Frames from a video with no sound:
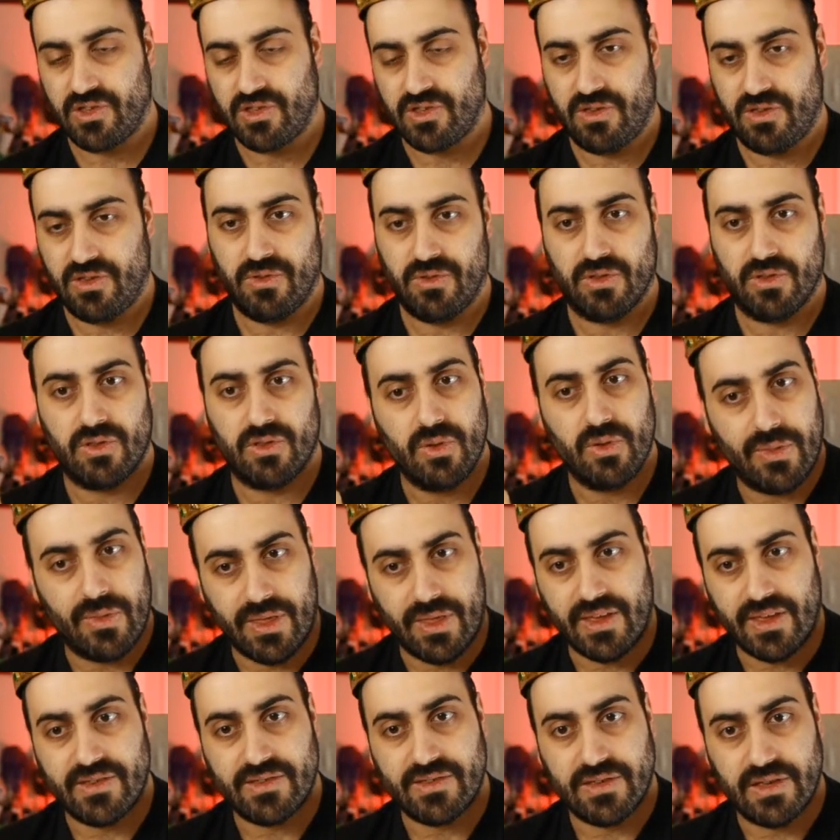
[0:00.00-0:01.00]
if you do
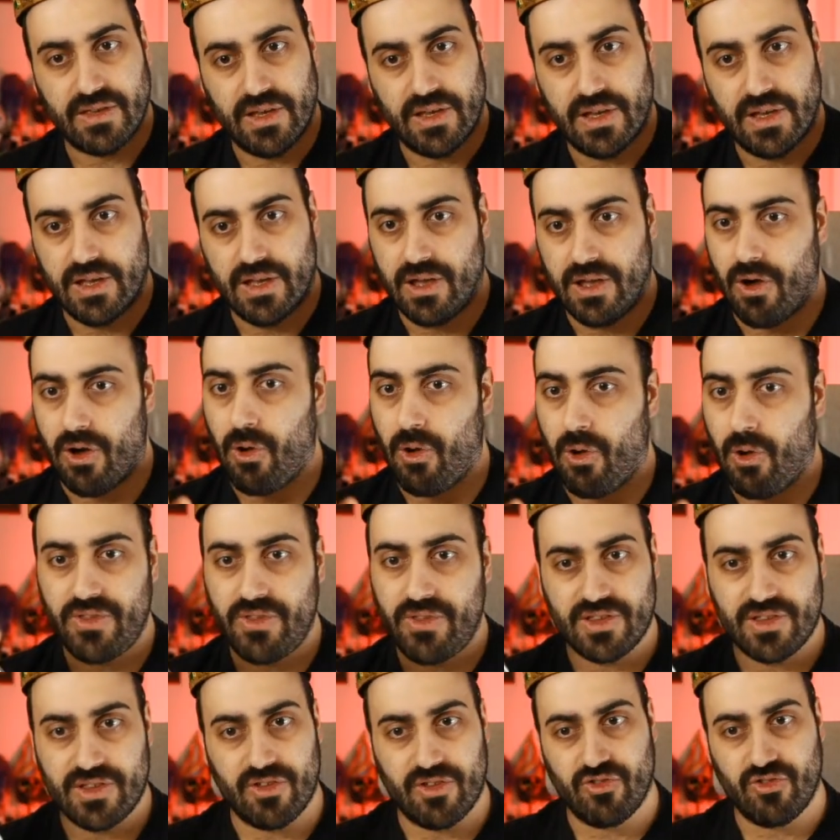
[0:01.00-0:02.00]
this, all the
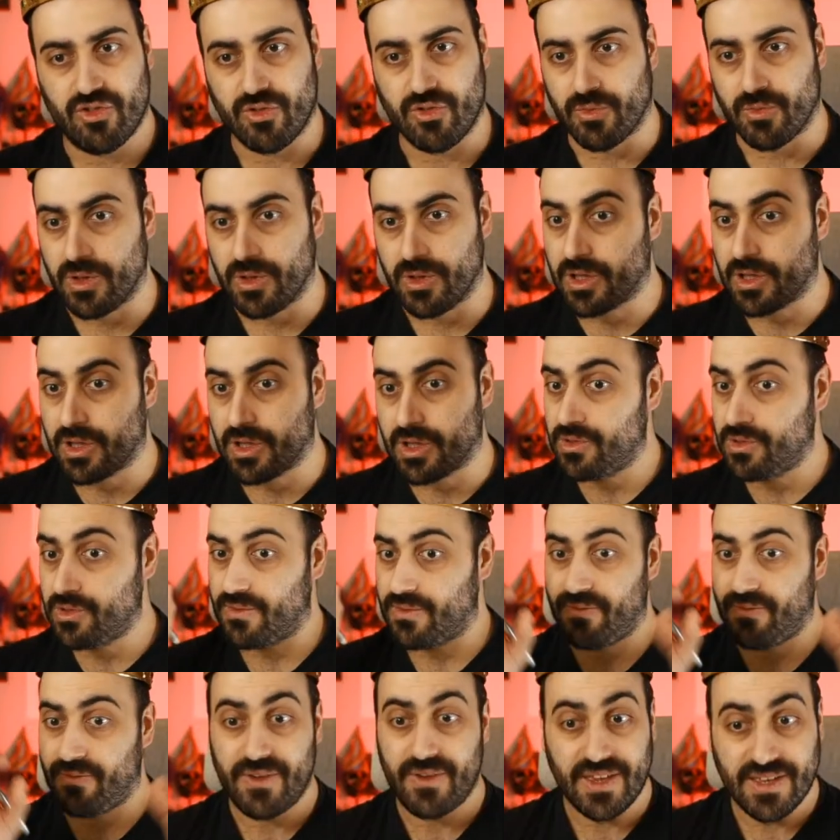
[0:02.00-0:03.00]
attention will go into the
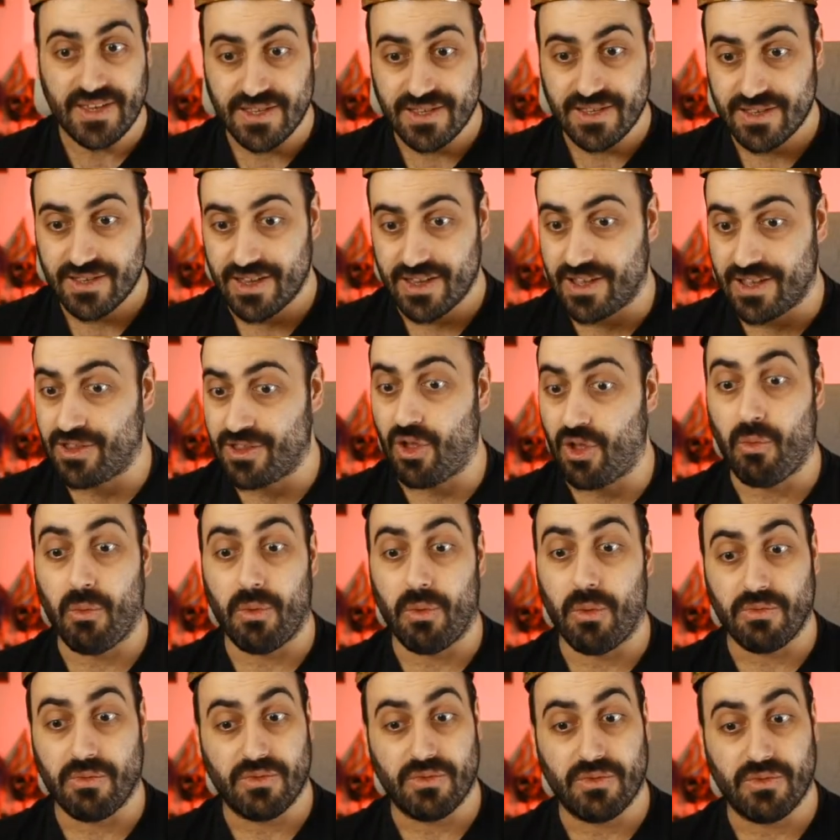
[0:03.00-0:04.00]
face, and no
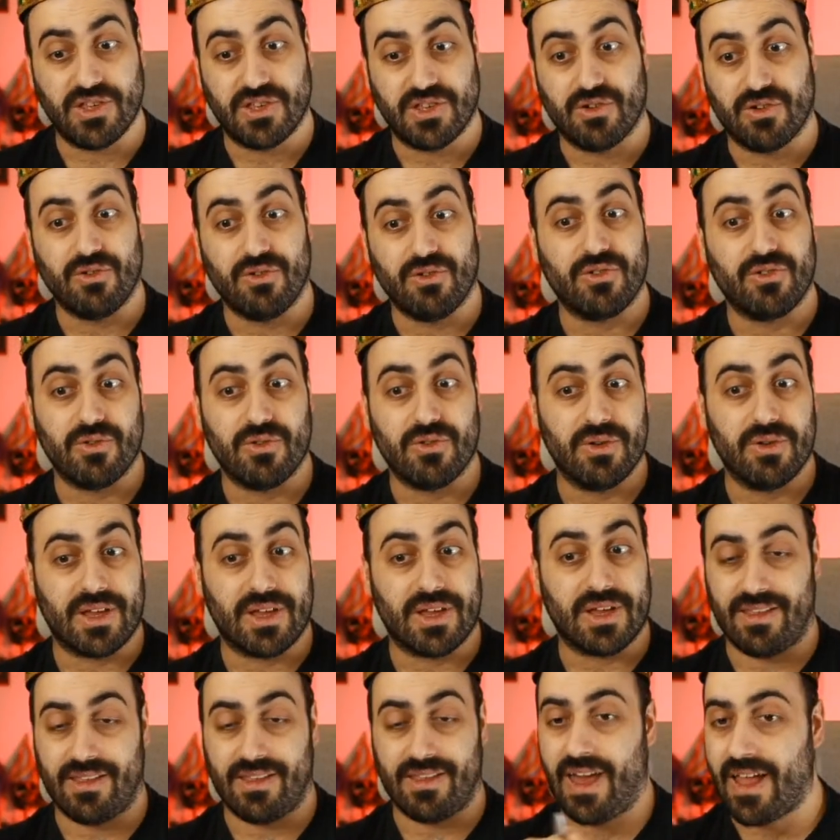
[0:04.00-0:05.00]
one is going to look
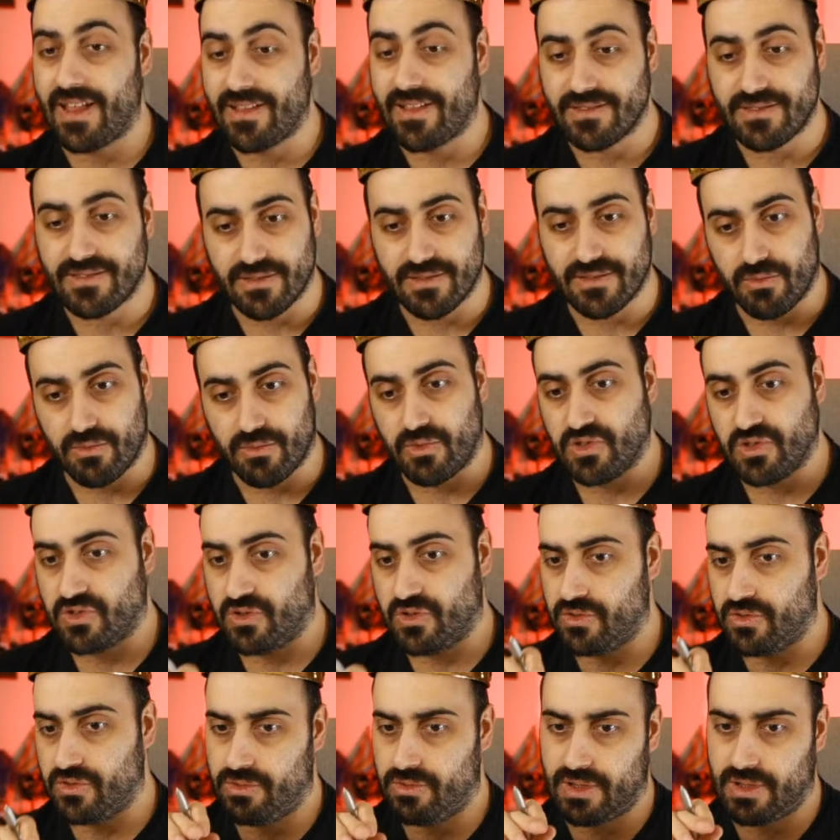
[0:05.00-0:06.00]
at the hands, no one is
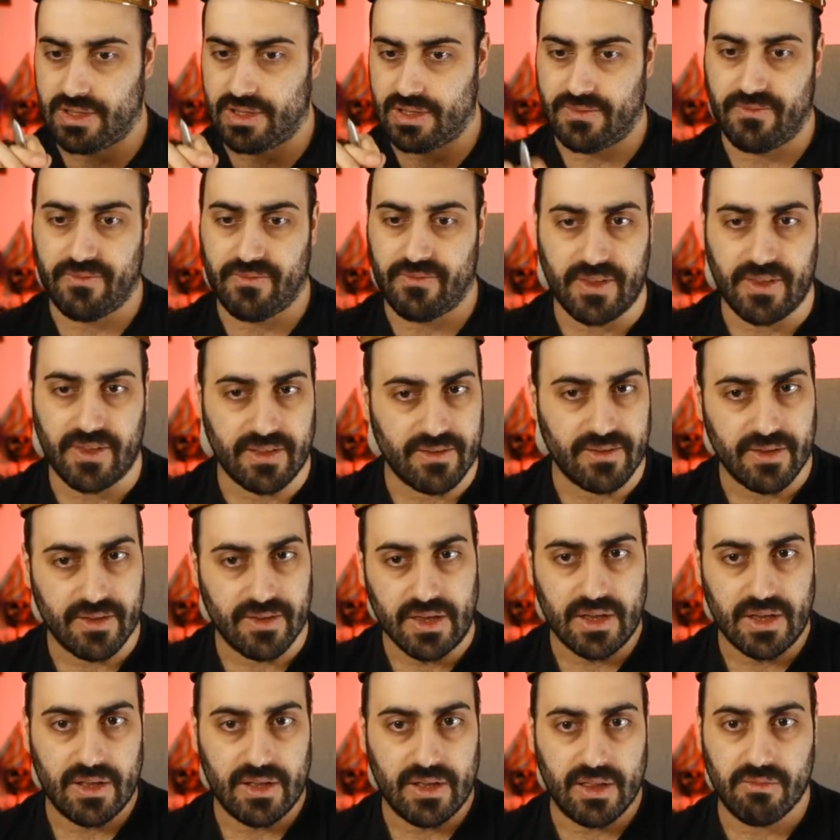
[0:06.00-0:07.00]
going to look at the feet,
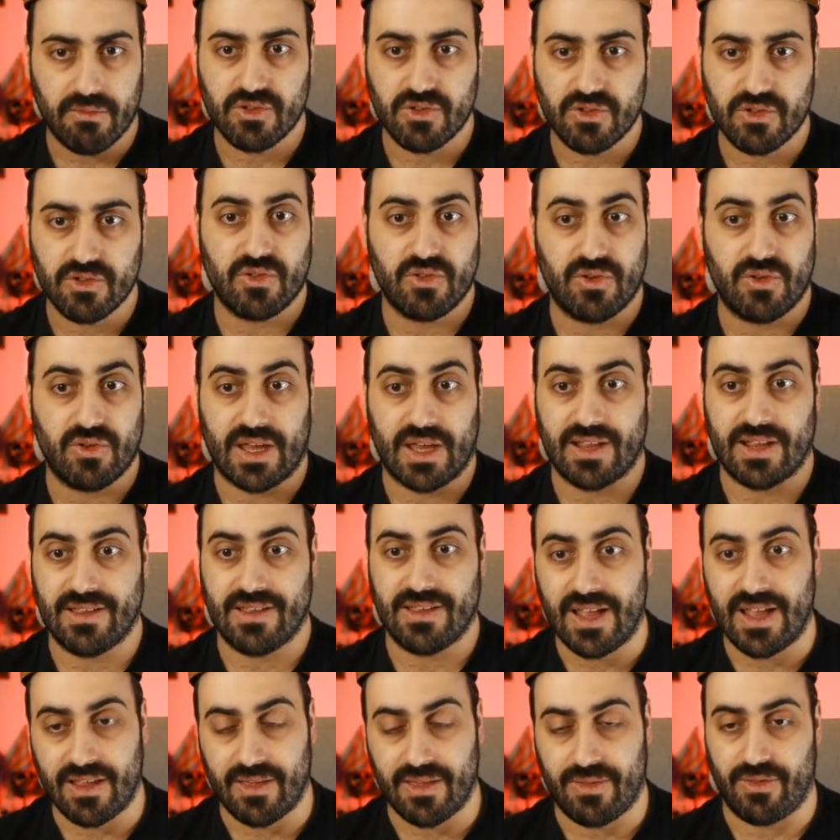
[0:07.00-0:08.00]
no one is going to look at
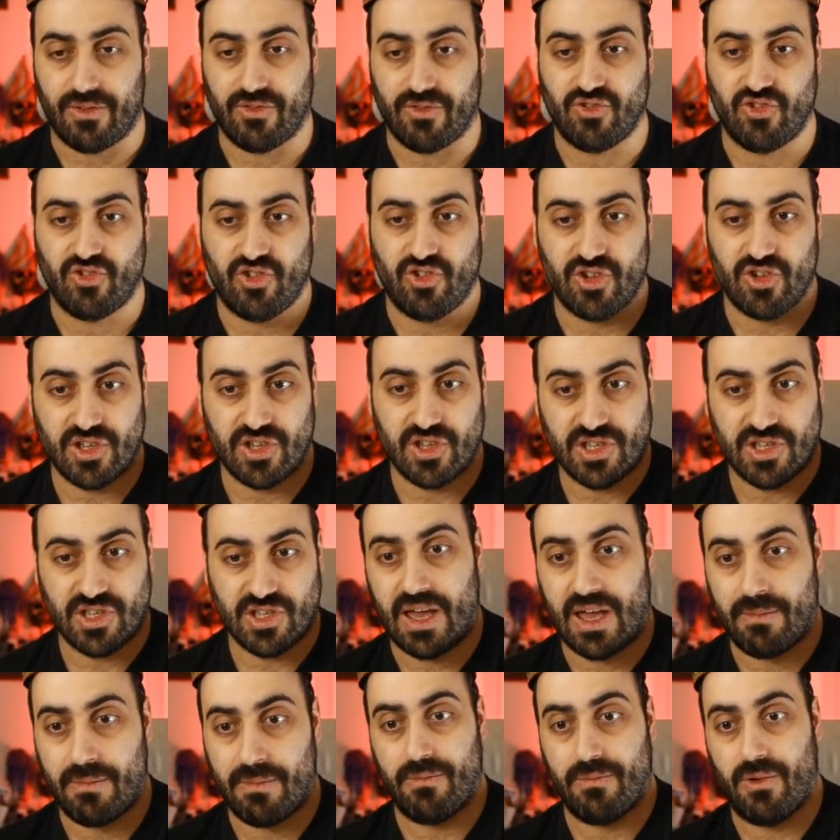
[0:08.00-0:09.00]
anything, just
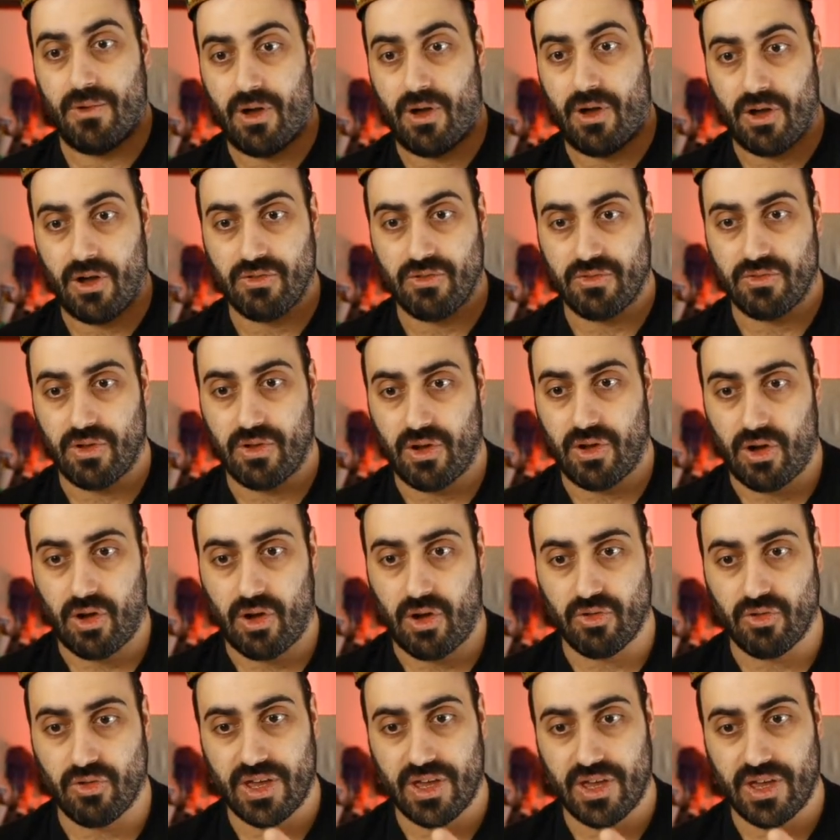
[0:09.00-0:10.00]

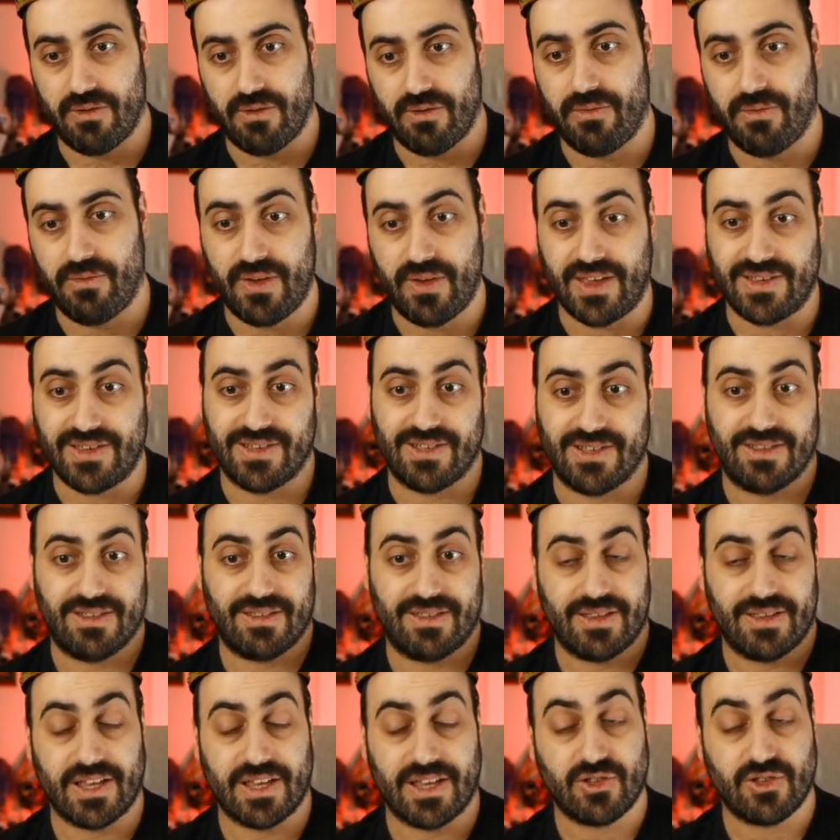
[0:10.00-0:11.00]
on her face. And
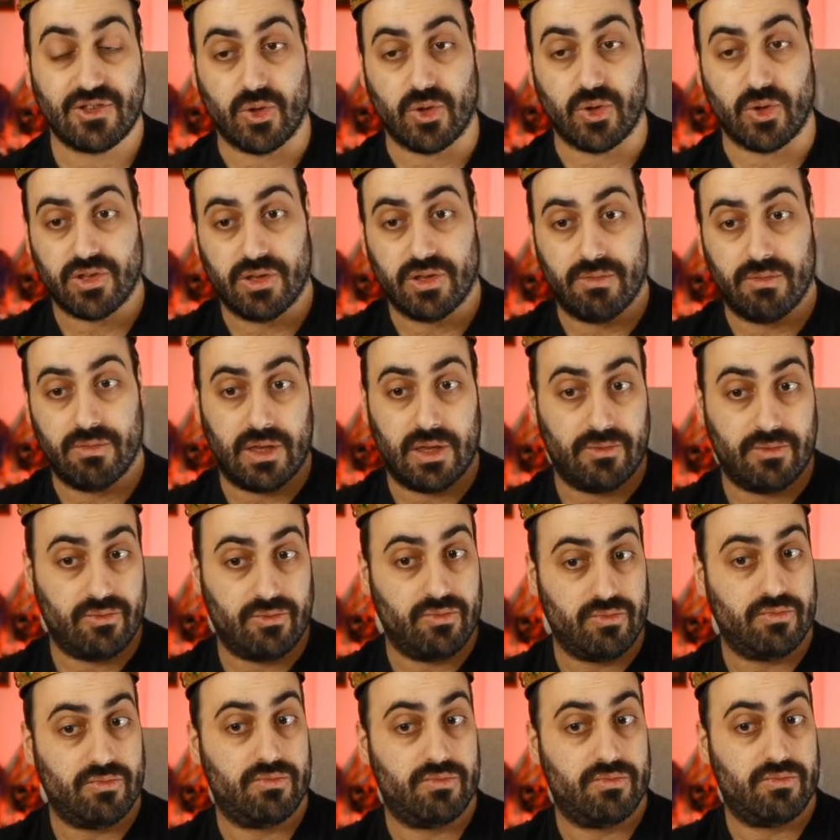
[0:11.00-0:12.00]
that's what
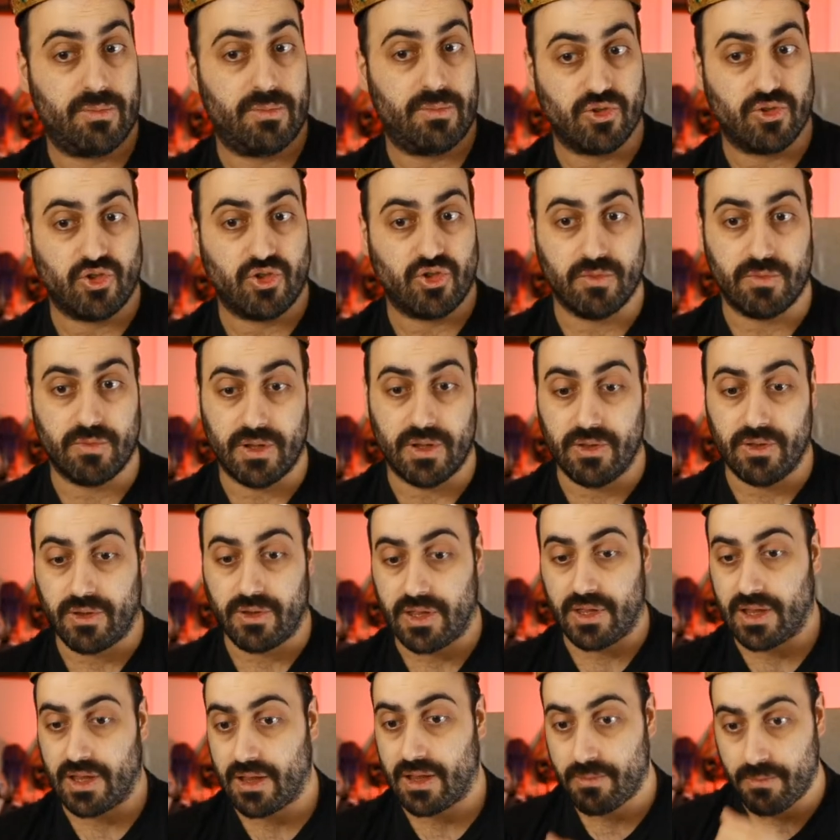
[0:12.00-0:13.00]
people should be
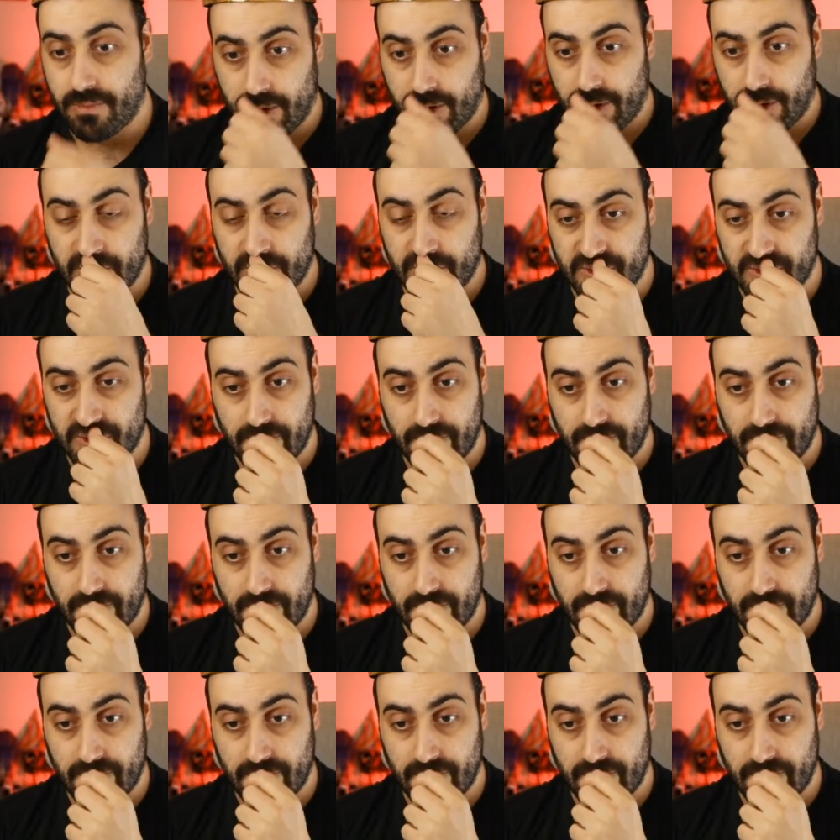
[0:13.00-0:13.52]
looking at, because